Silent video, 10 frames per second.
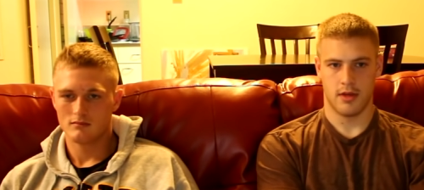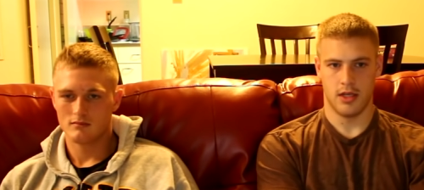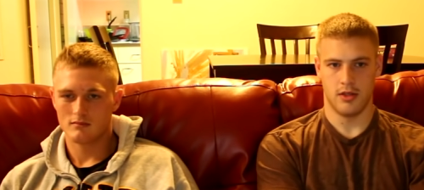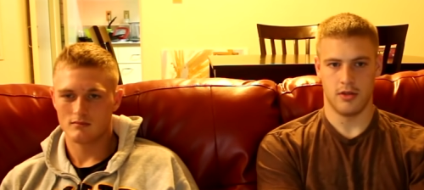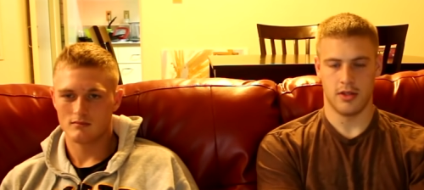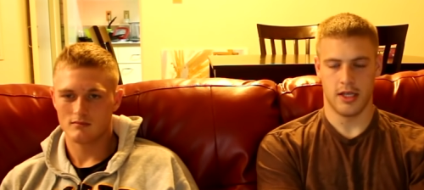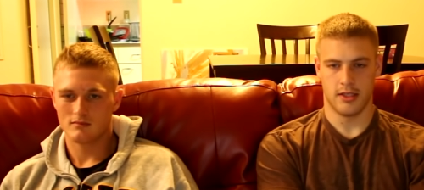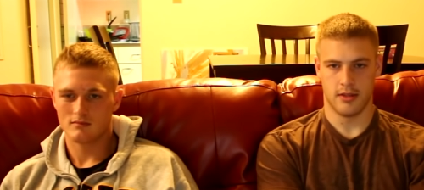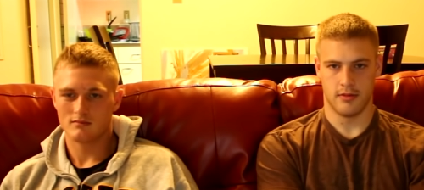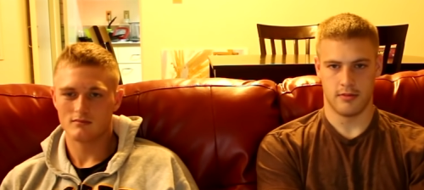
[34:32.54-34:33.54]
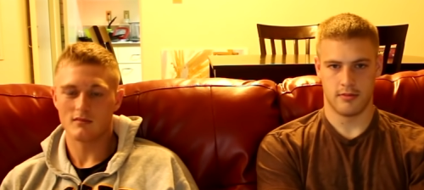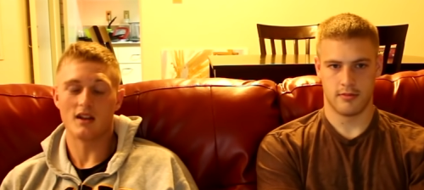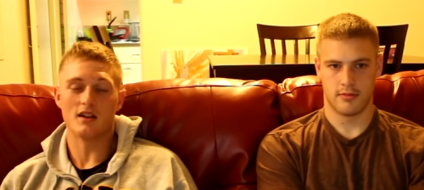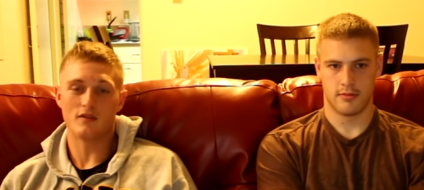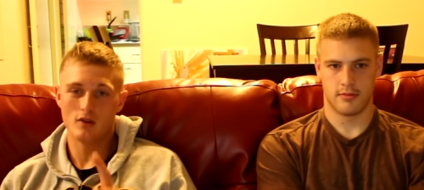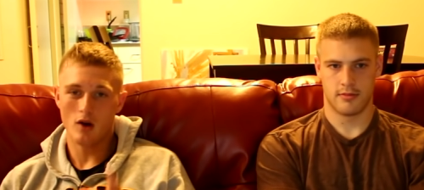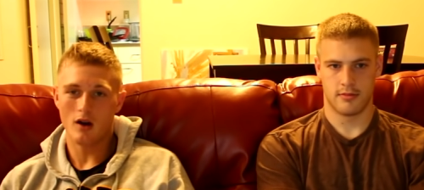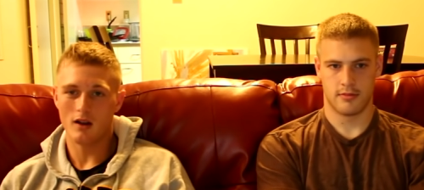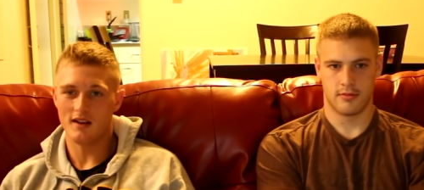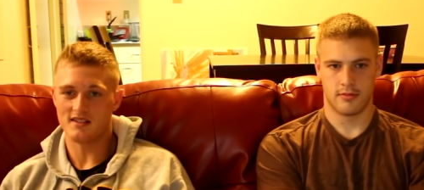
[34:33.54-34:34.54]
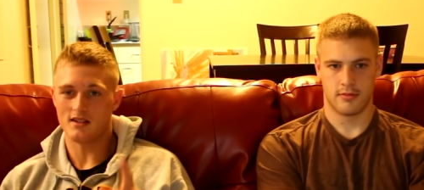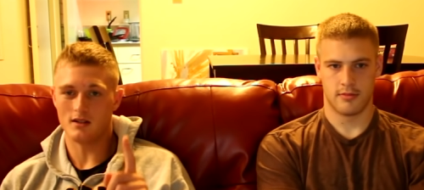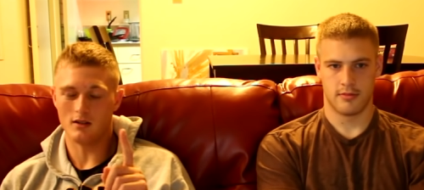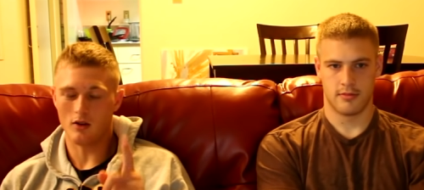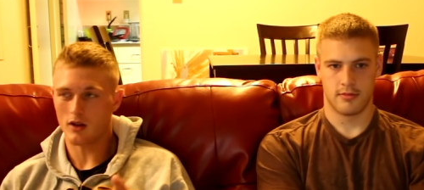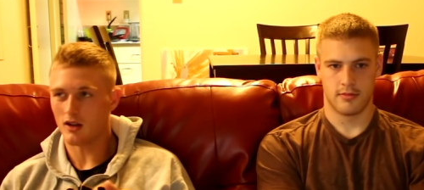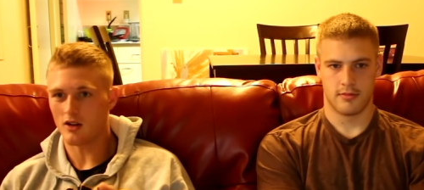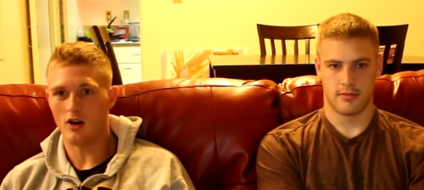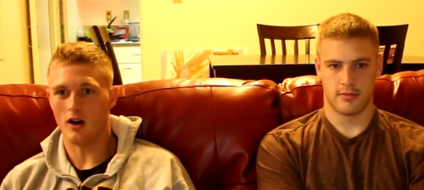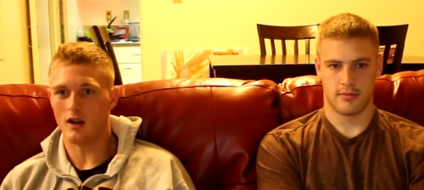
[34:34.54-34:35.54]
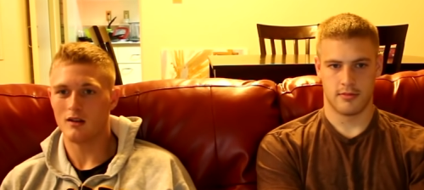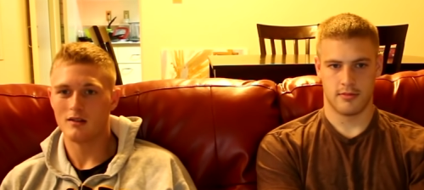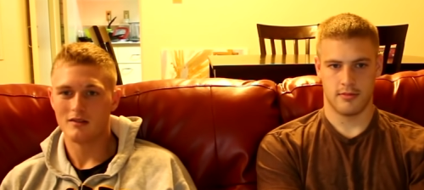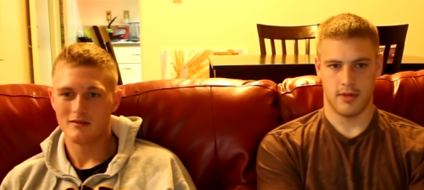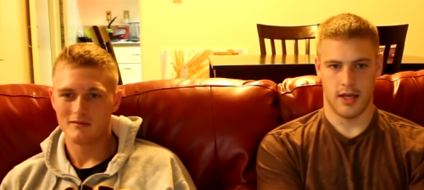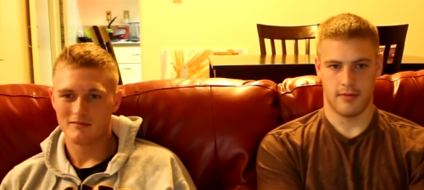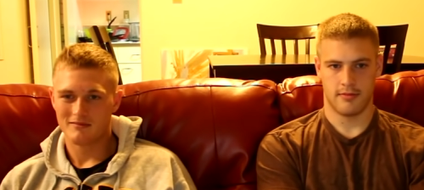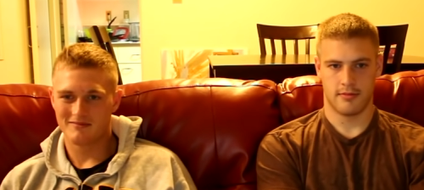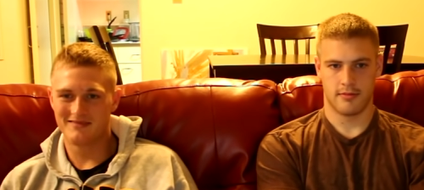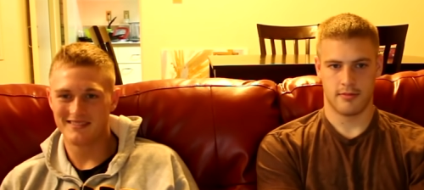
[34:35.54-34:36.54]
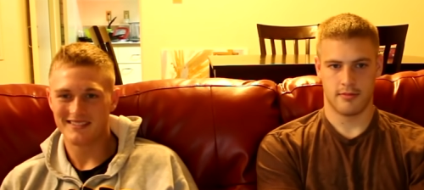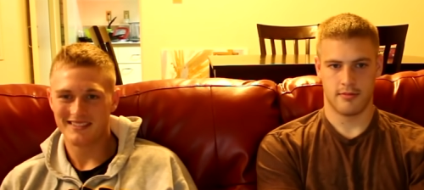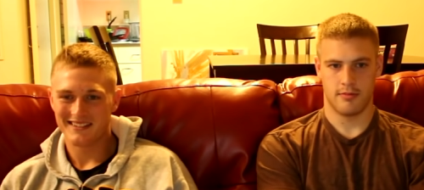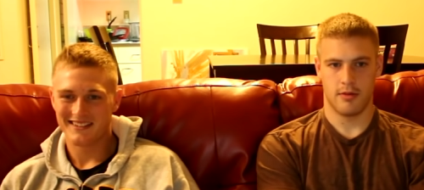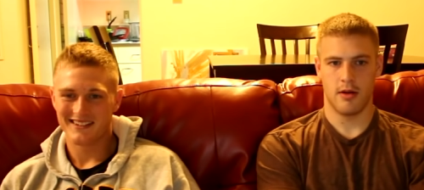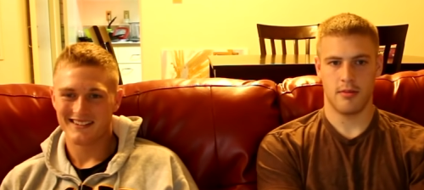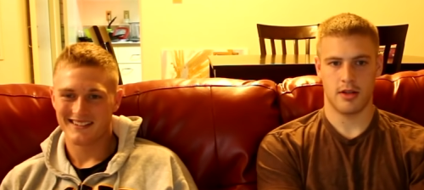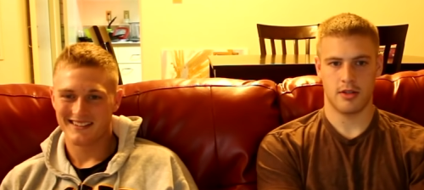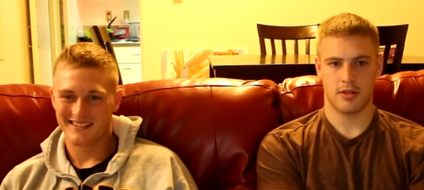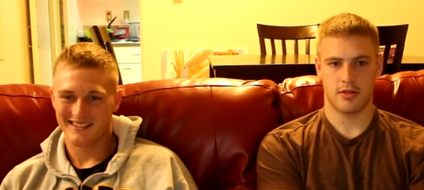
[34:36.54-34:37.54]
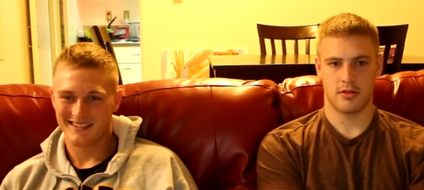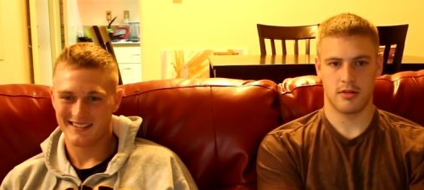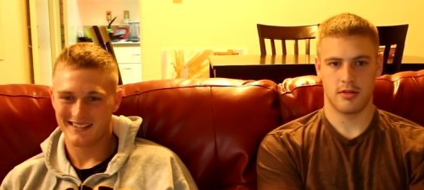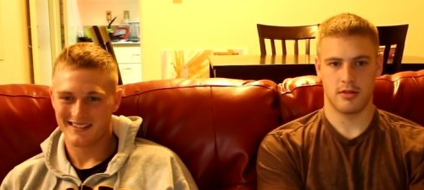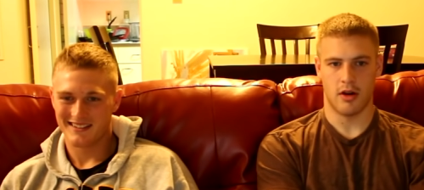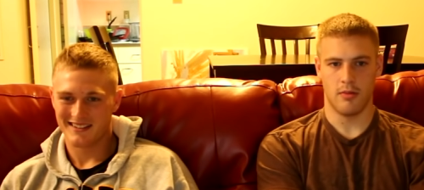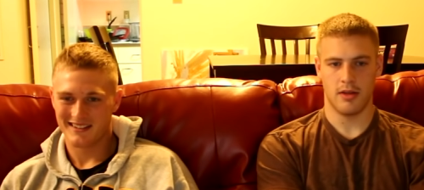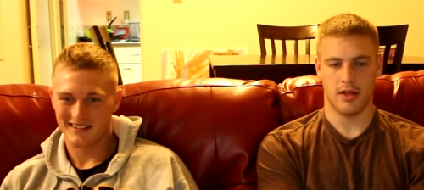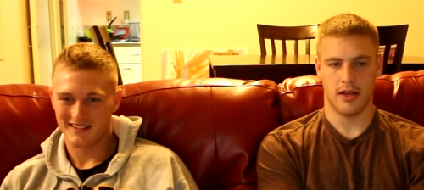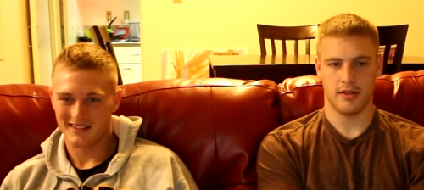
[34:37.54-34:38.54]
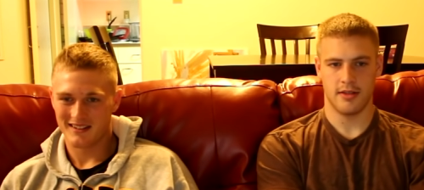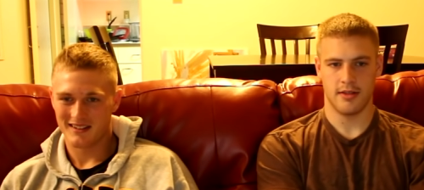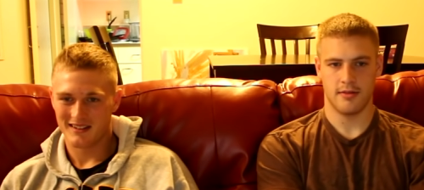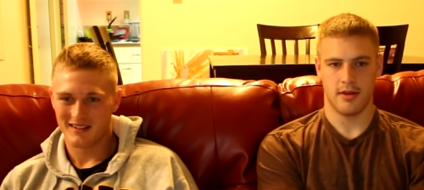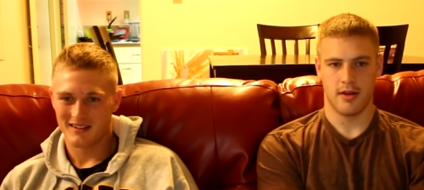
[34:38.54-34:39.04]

Speaker 1: and you can listen.
Speaker 2: And if you are lazy, don't
Speaker 1: get caught. Yeah. Pretty much, don't be lazy,